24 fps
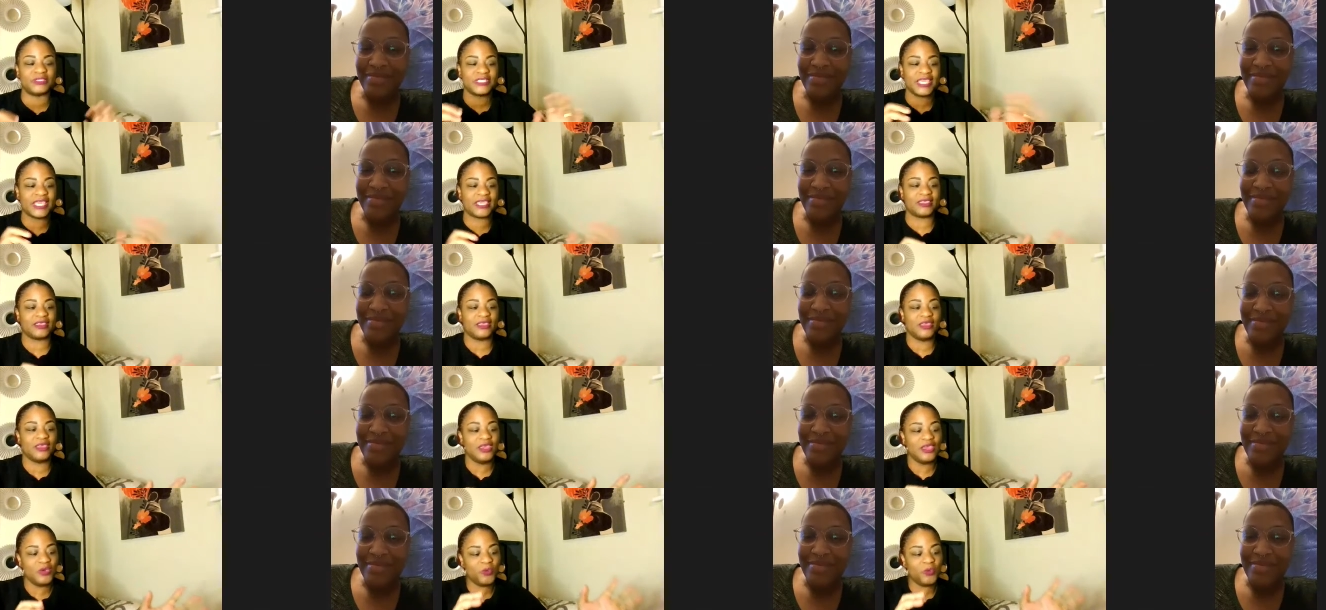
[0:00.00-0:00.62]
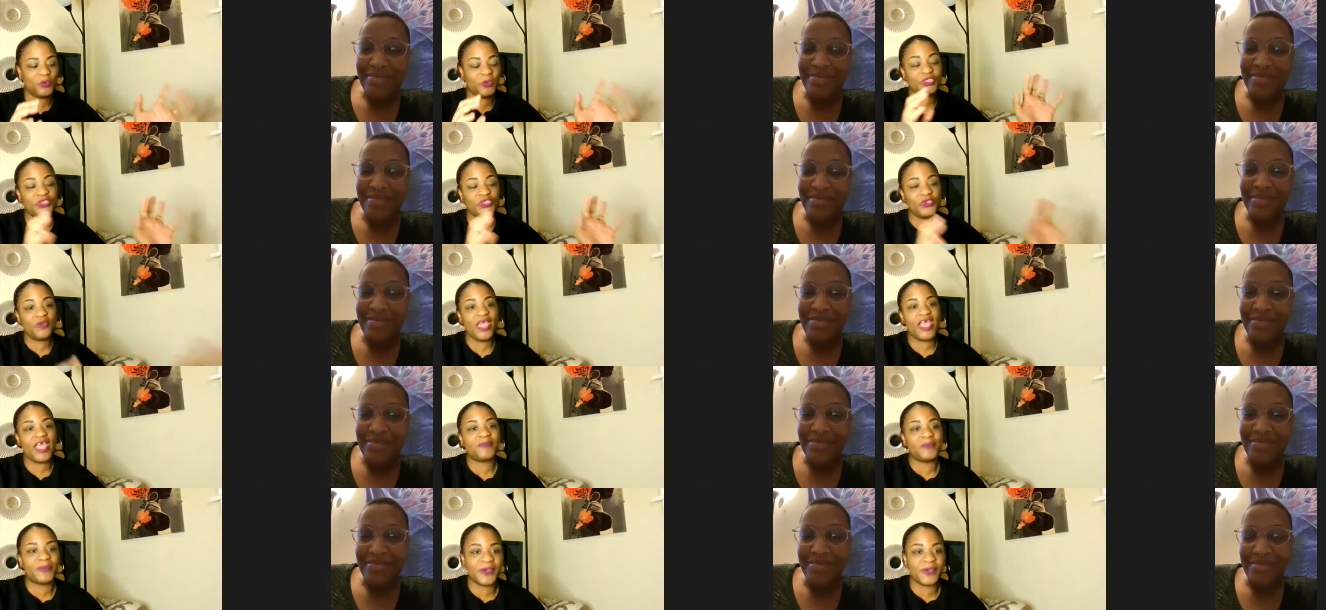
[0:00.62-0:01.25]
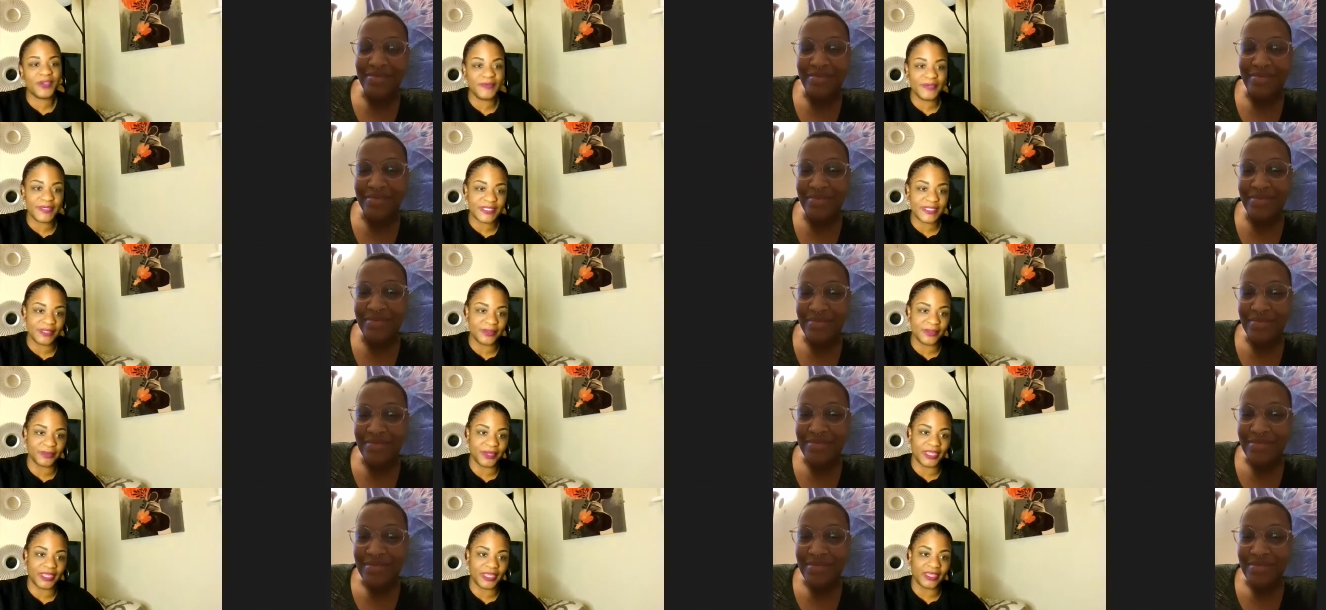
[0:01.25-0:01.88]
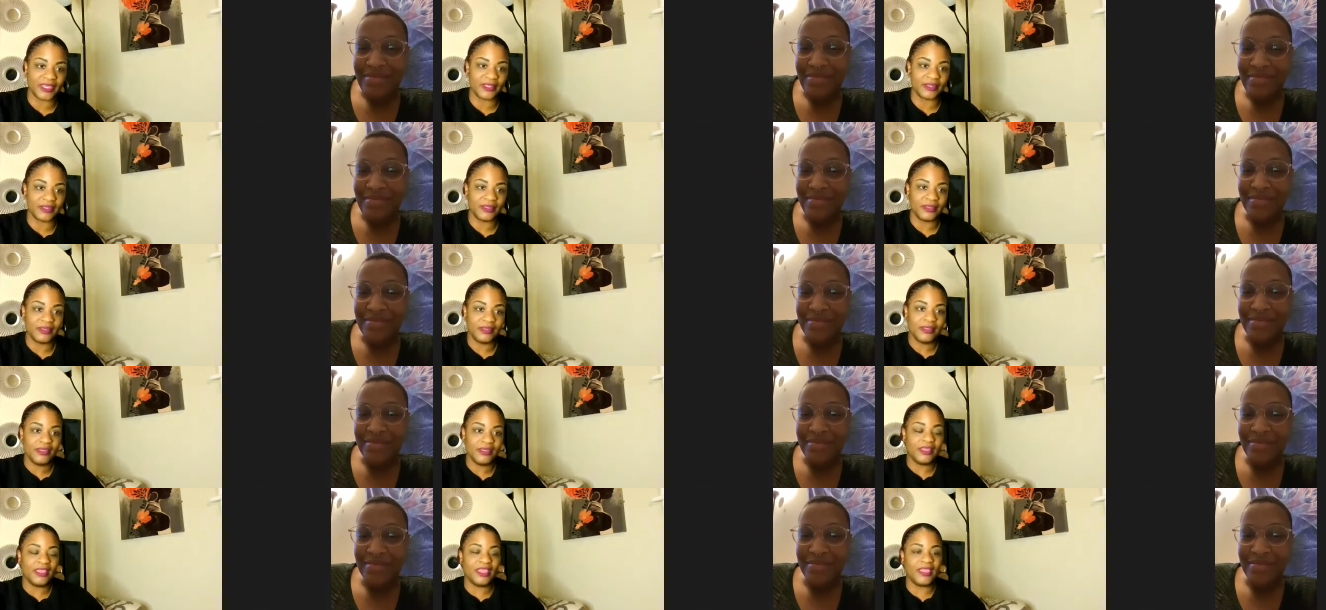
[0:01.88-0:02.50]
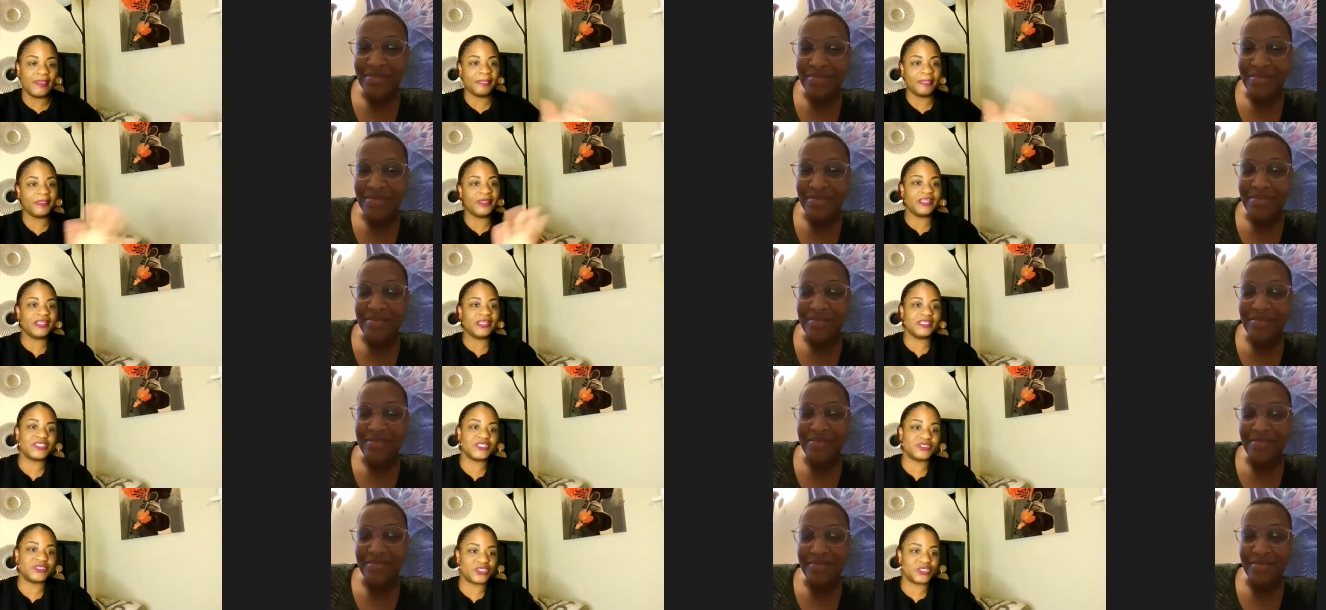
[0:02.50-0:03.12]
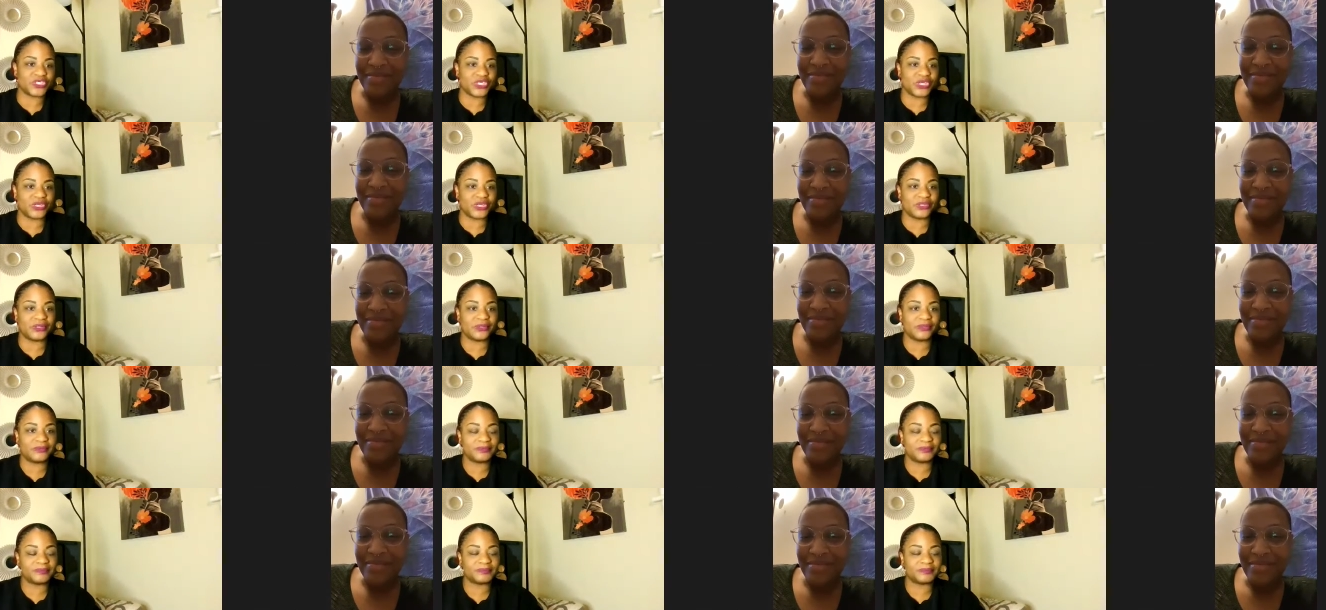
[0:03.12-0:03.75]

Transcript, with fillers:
Speaker 1: take what you have previously written and put it into a journal.